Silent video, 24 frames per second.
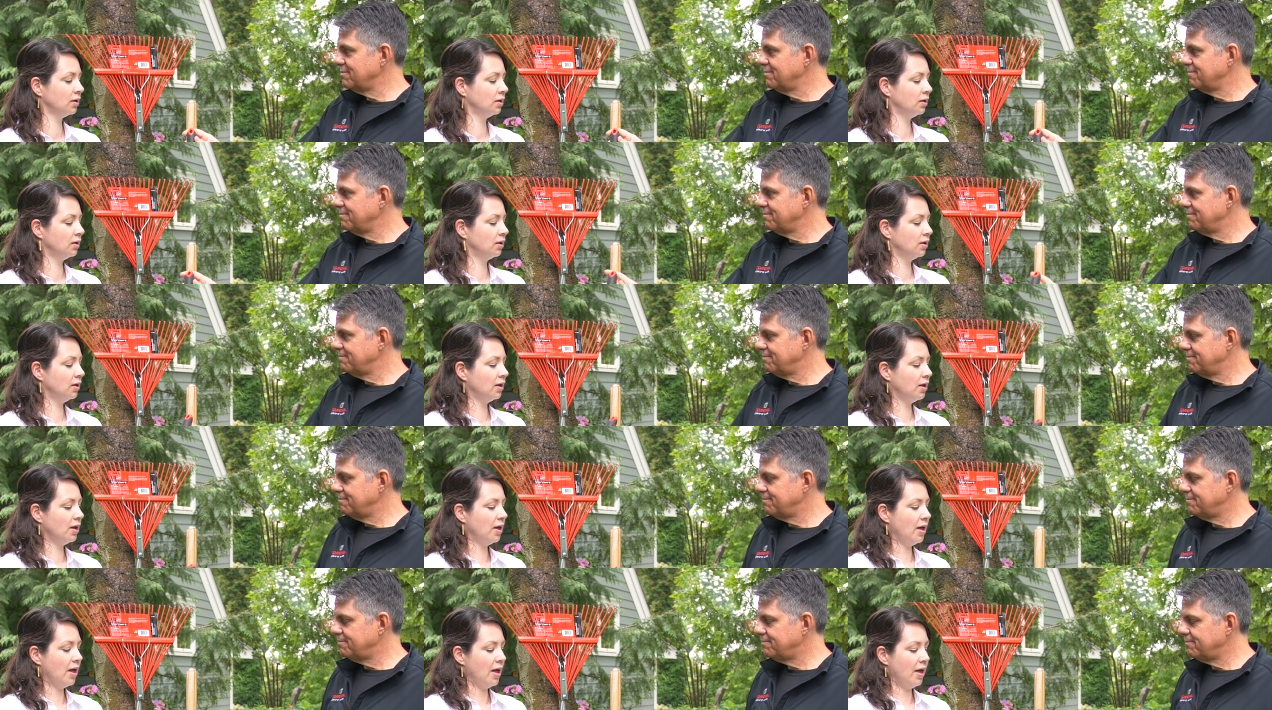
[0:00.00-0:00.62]

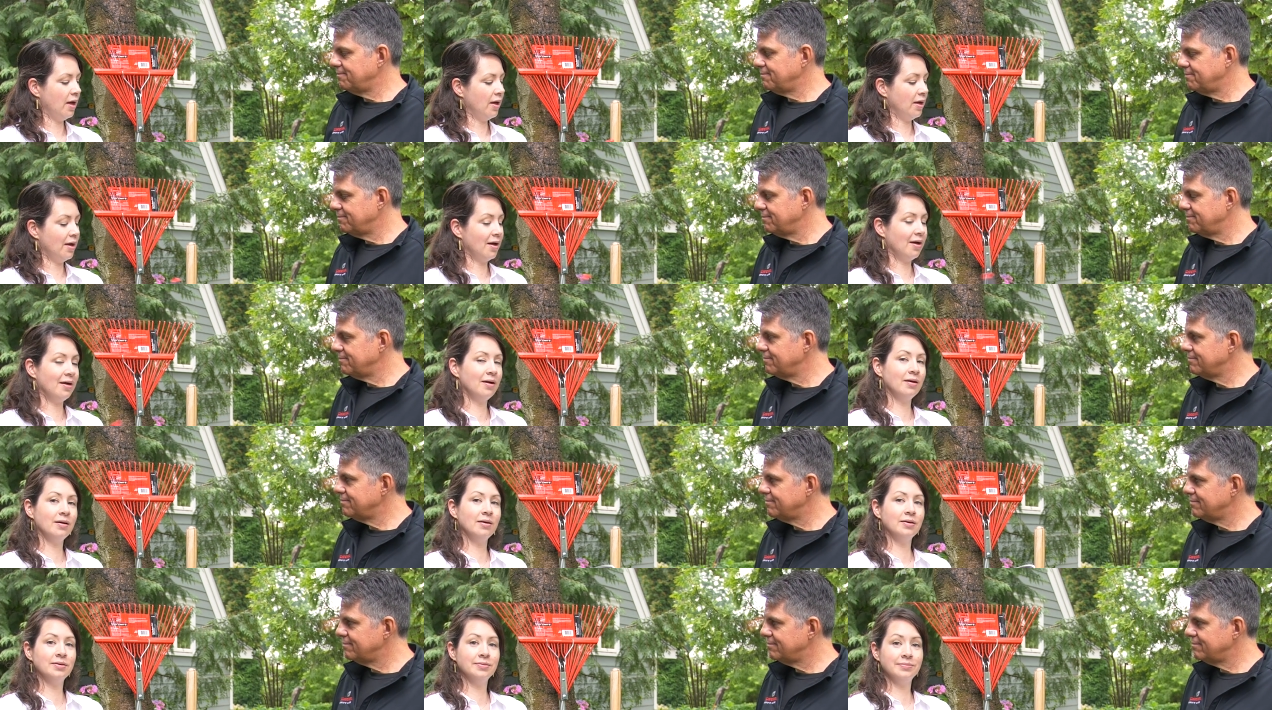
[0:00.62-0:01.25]

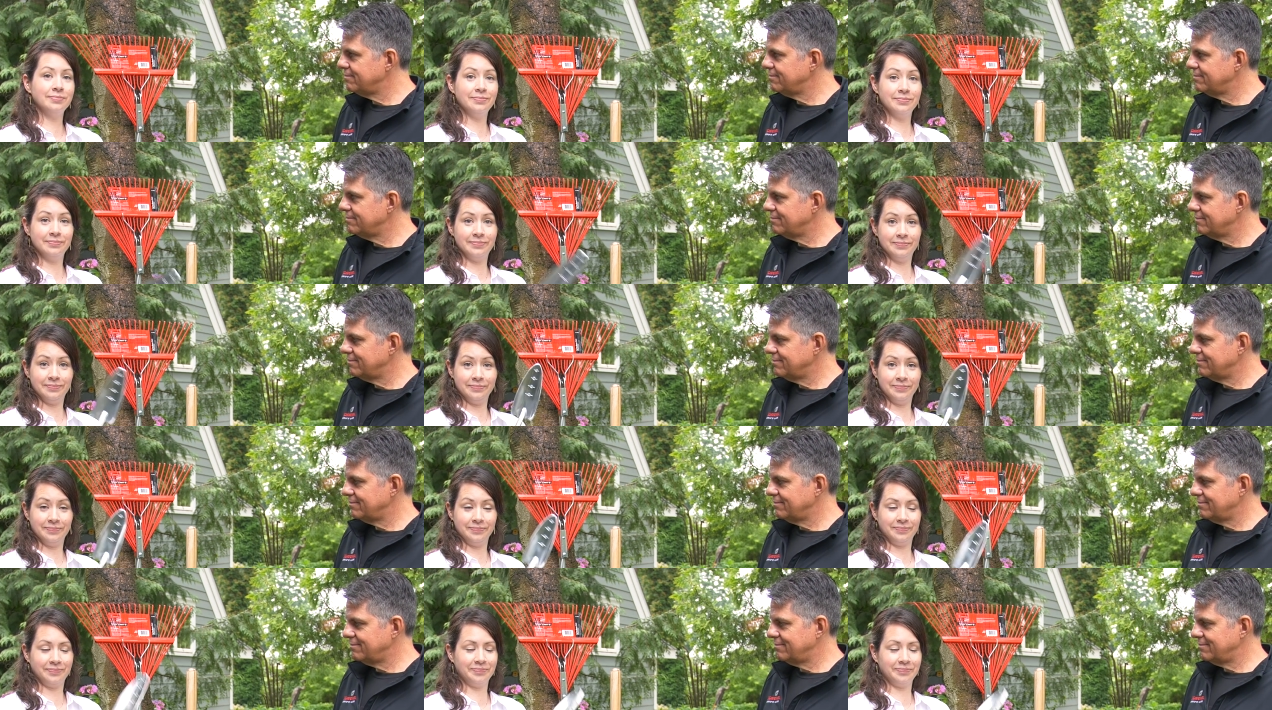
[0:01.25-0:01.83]
Nobody speaks.